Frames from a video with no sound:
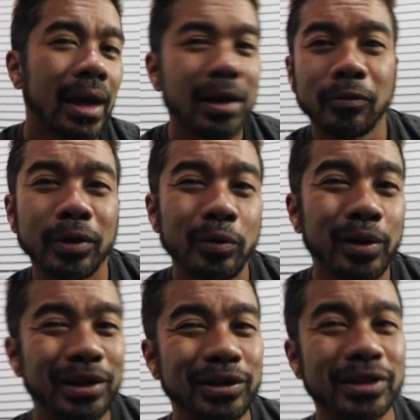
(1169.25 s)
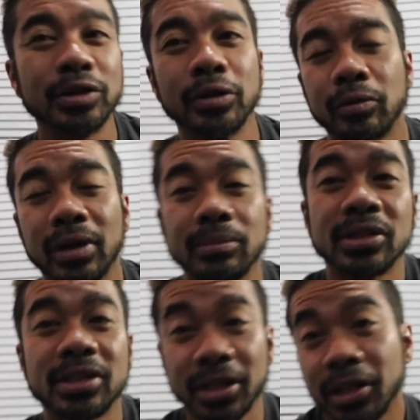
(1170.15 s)
I didn't really want to just do it where I'm
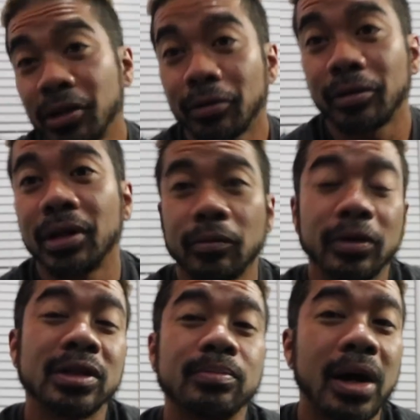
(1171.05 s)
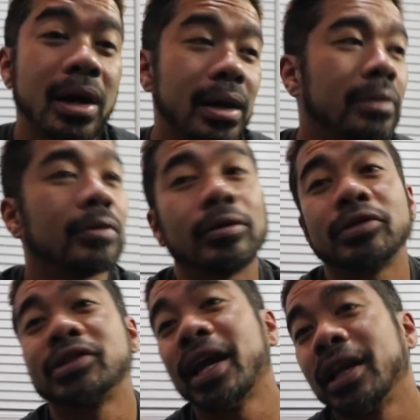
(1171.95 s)
just sitting here in one spot
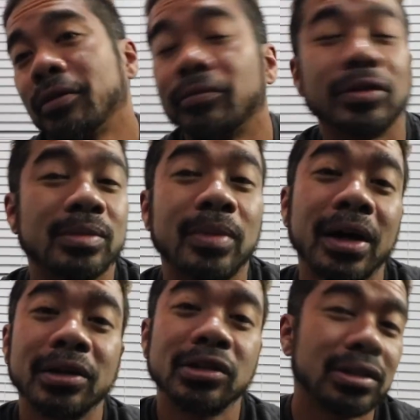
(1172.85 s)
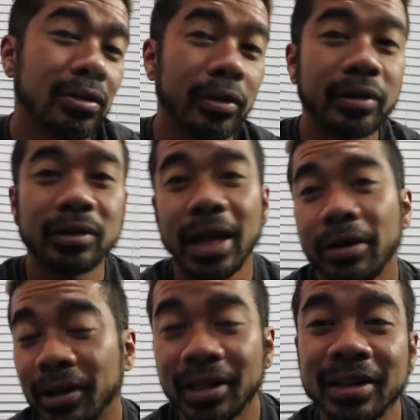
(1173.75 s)
or standing in one spot and just going
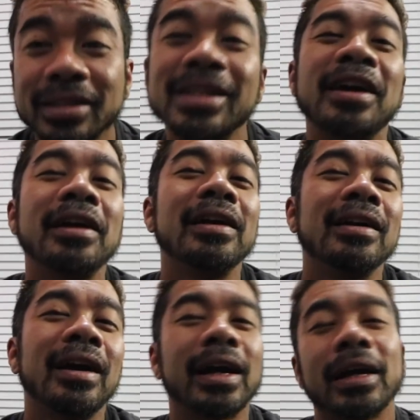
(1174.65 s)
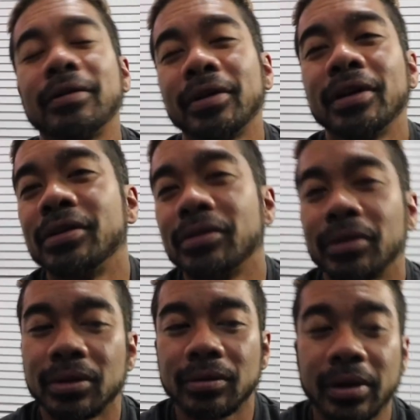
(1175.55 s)
down the list. I kind of want to do
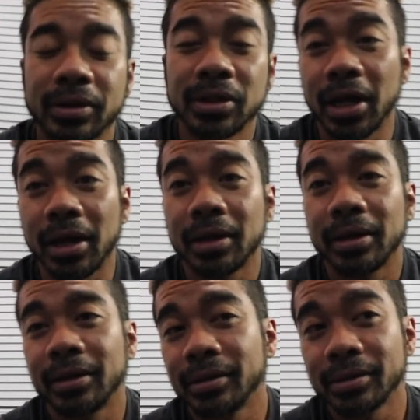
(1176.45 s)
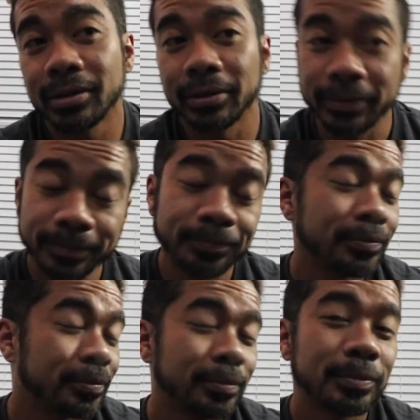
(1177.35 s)
it throughout the day. So
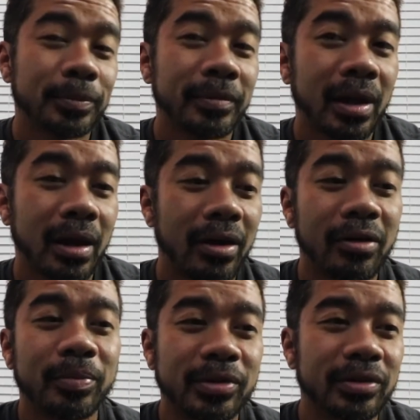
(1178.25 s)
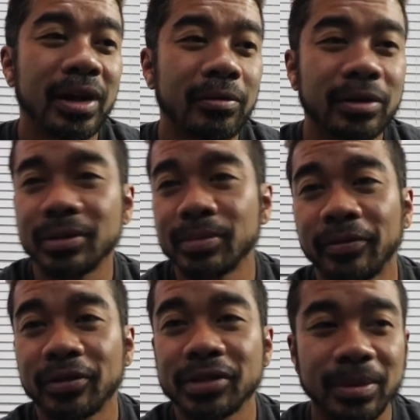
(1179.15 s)
I hope it turned out well. It's my
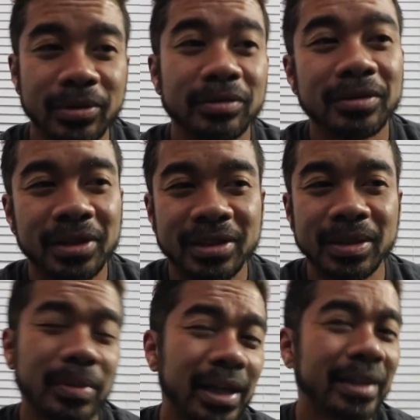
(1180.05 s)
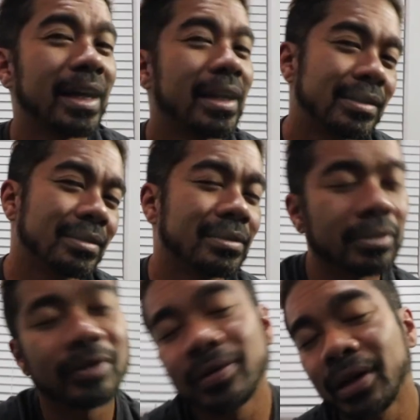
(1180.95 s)
first time doing something like that, so
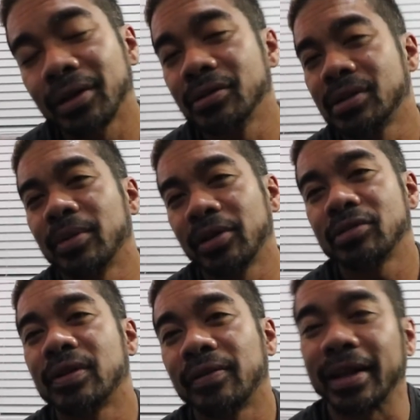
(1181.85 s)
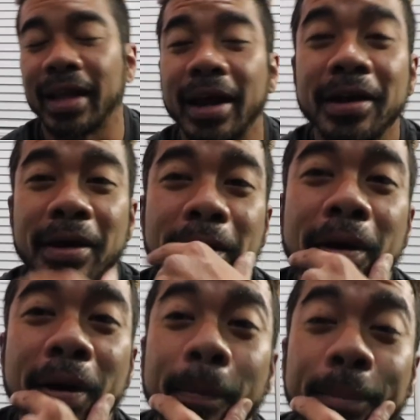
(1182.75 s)
hopefully I can do some other stuff like that.
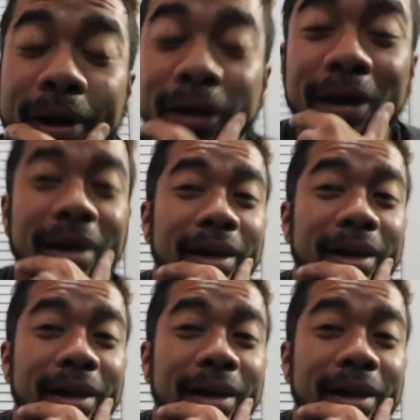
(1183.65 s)
But